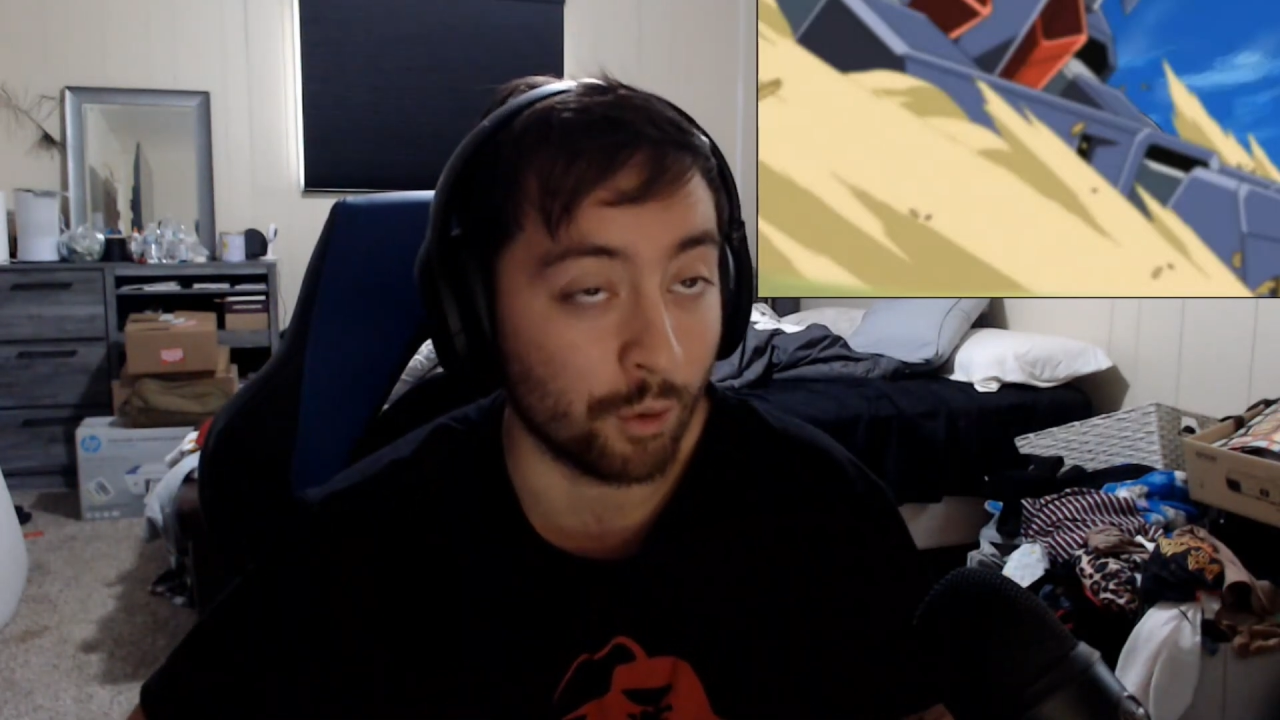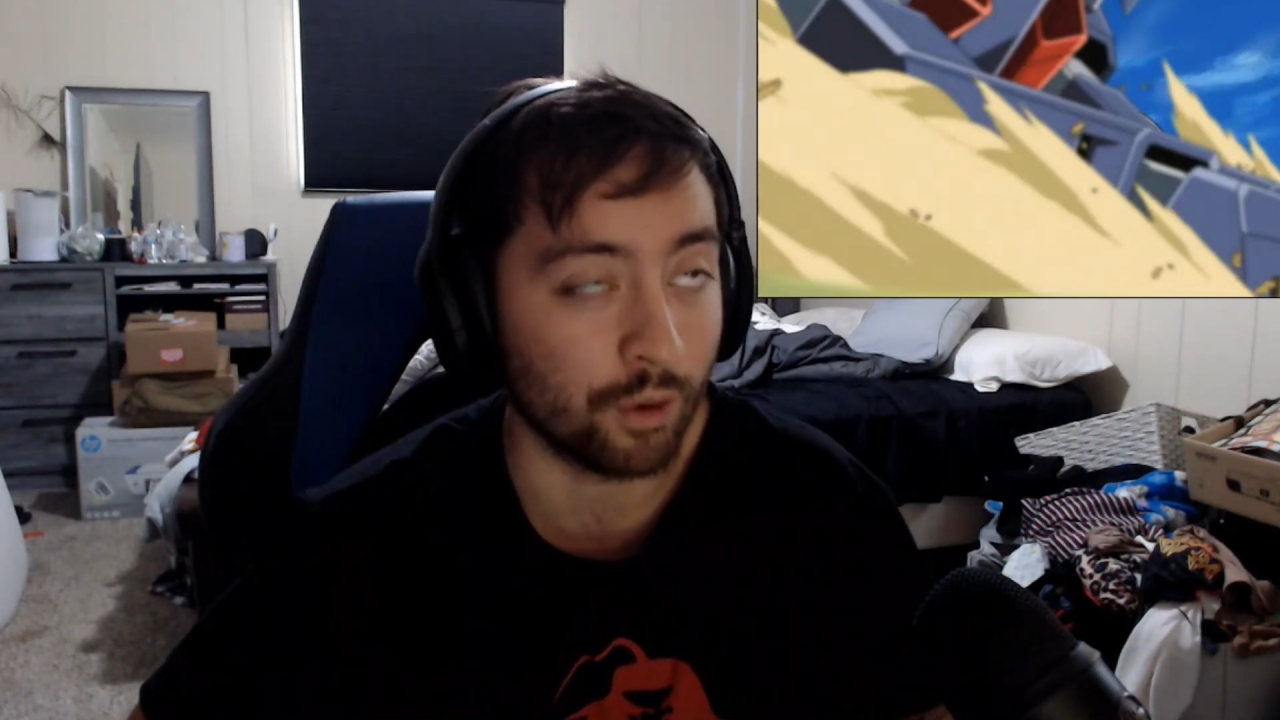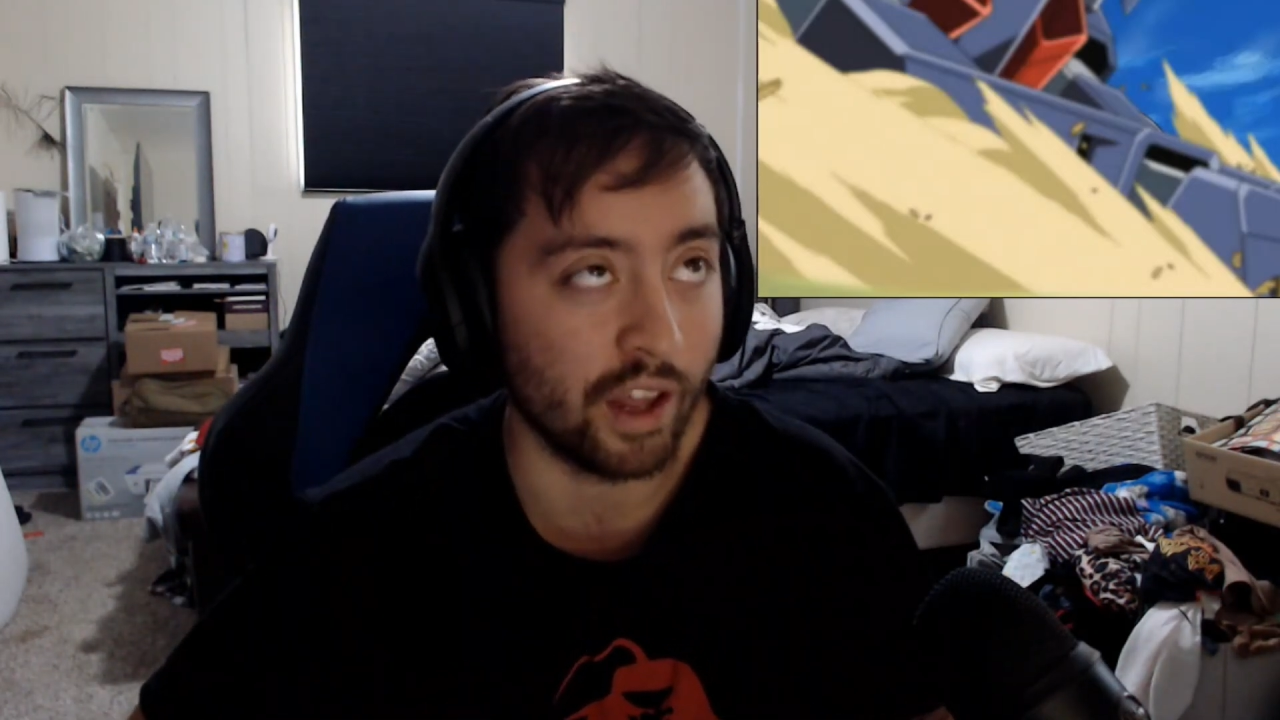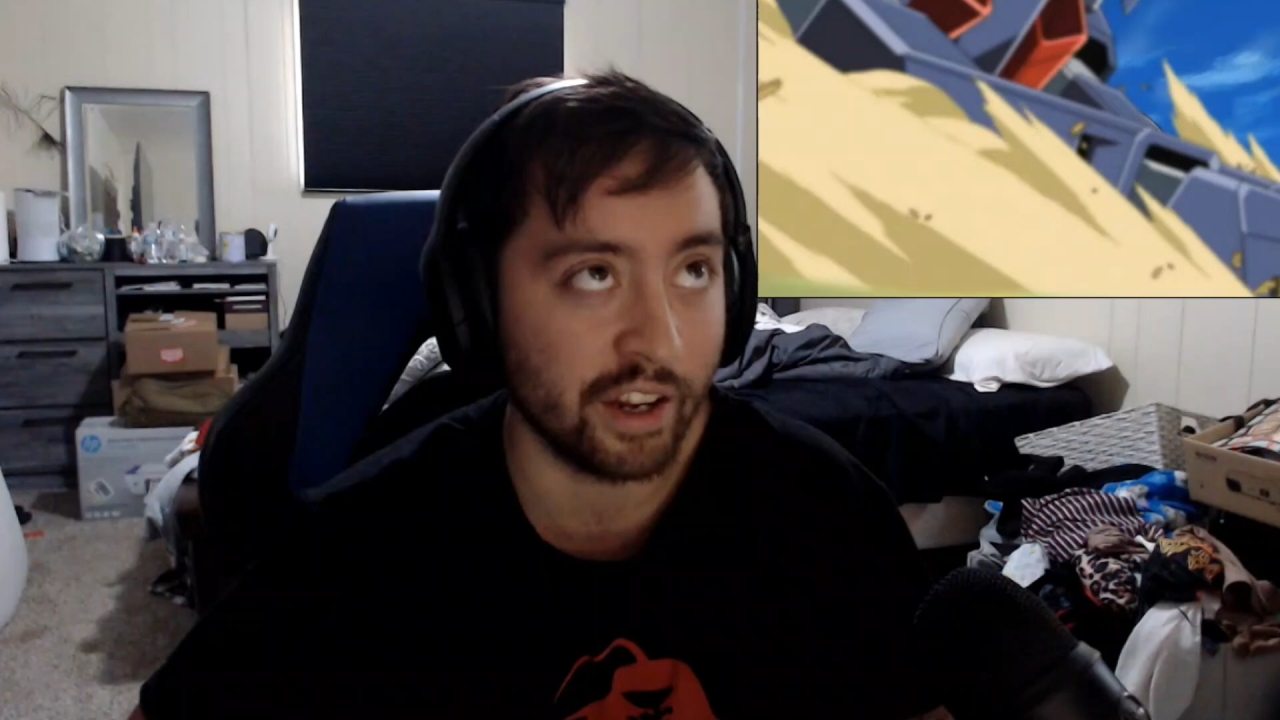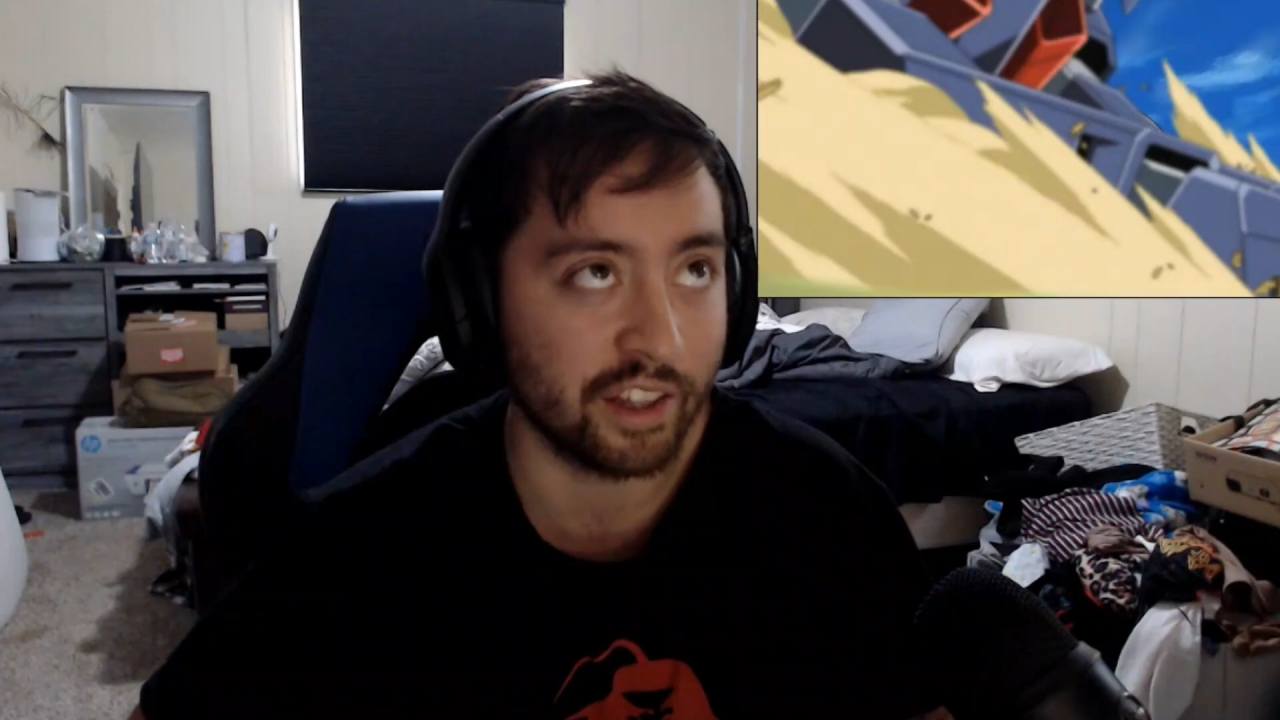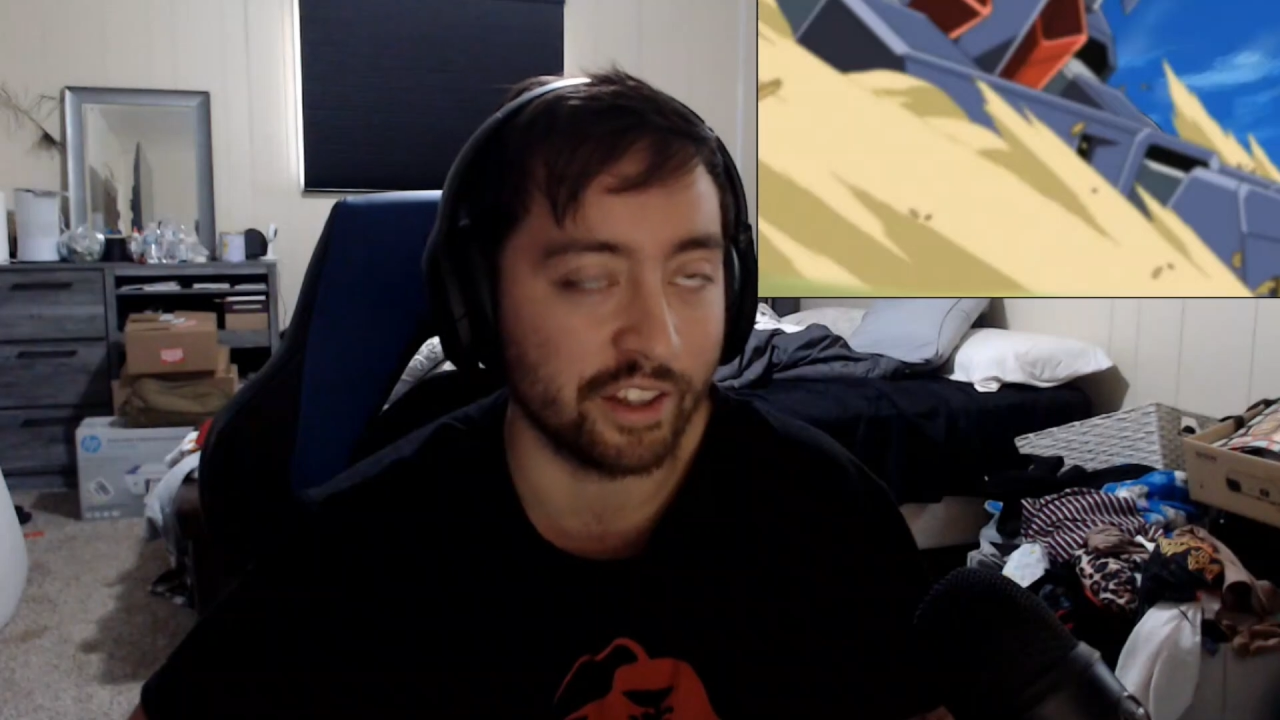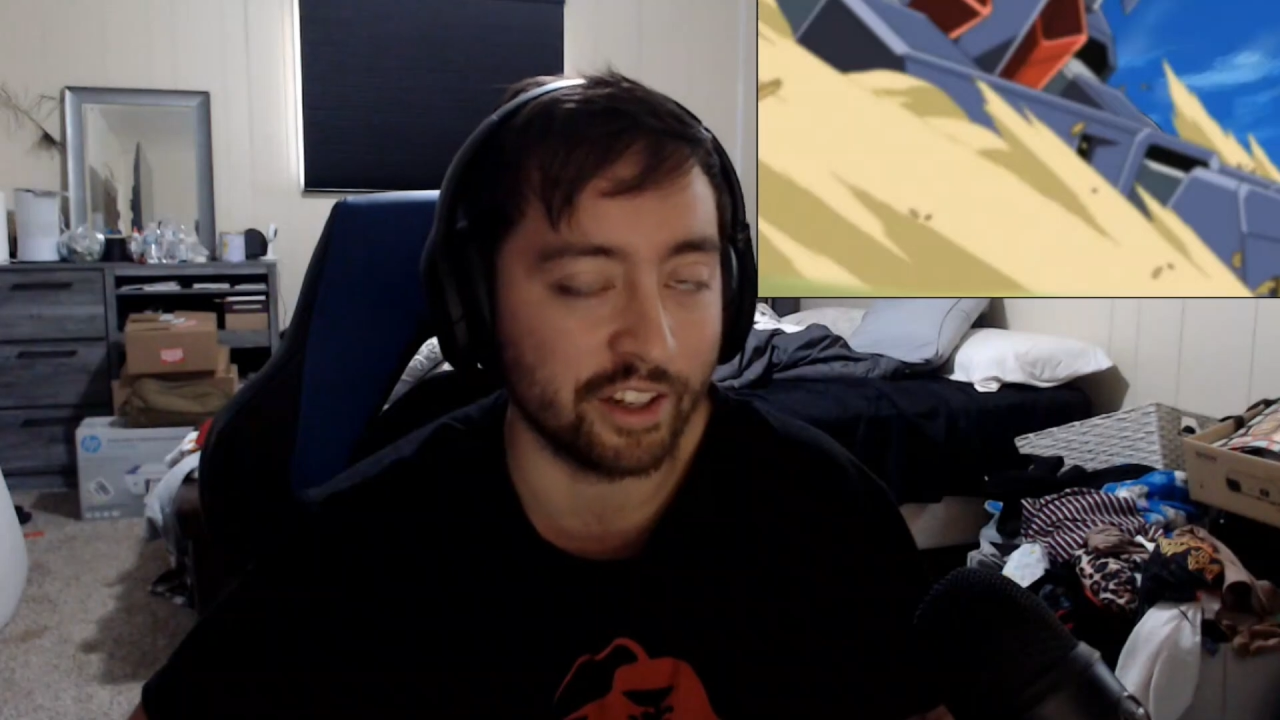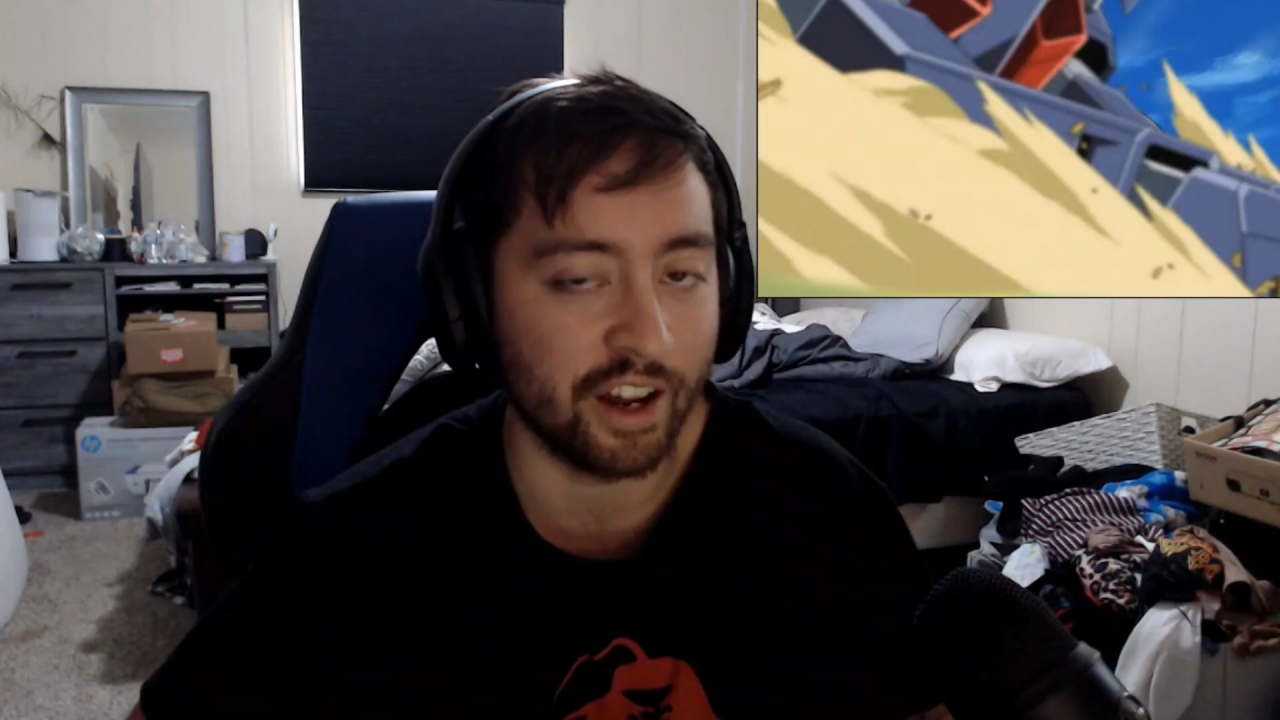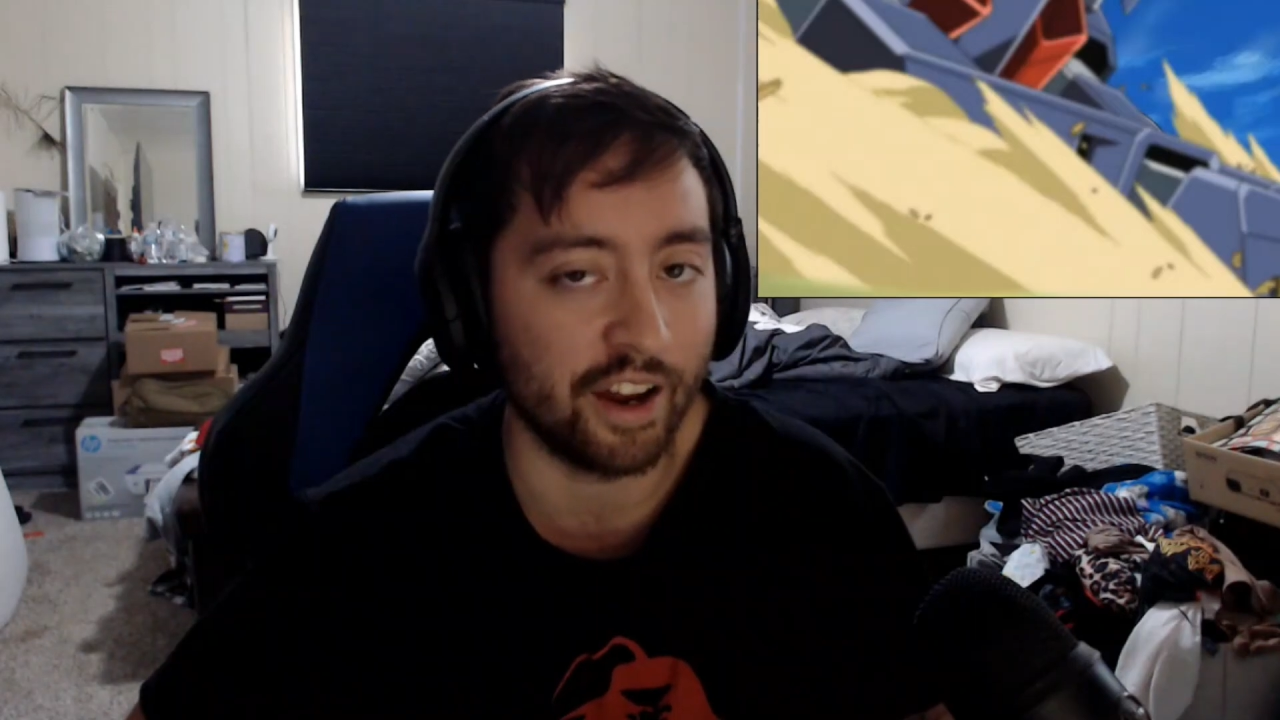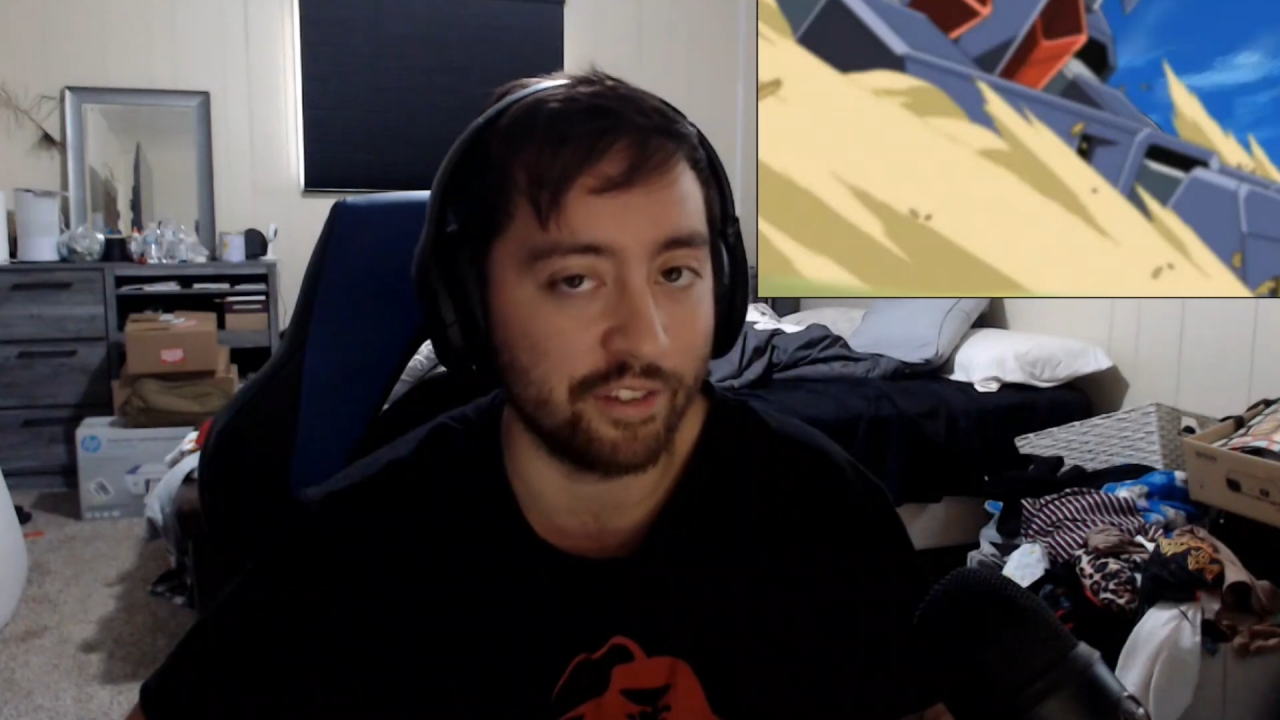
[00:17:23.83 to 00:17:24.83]
likely to
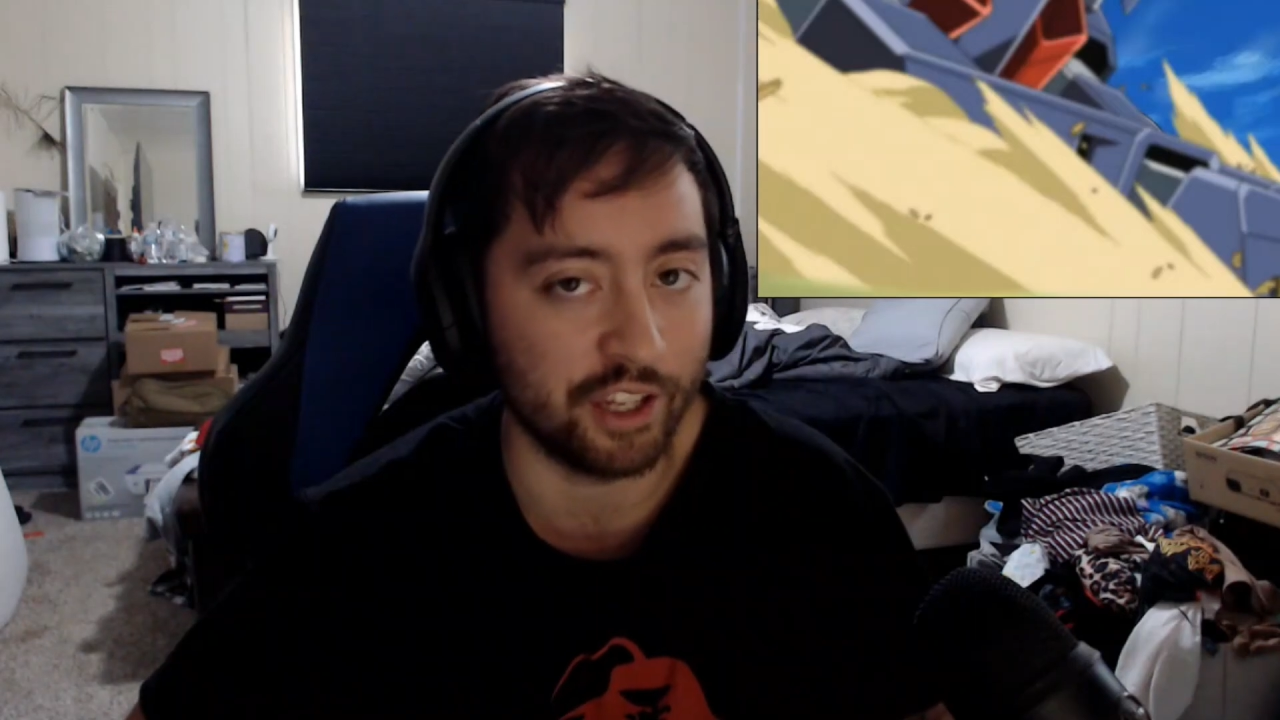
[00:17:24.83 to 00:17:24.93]
die if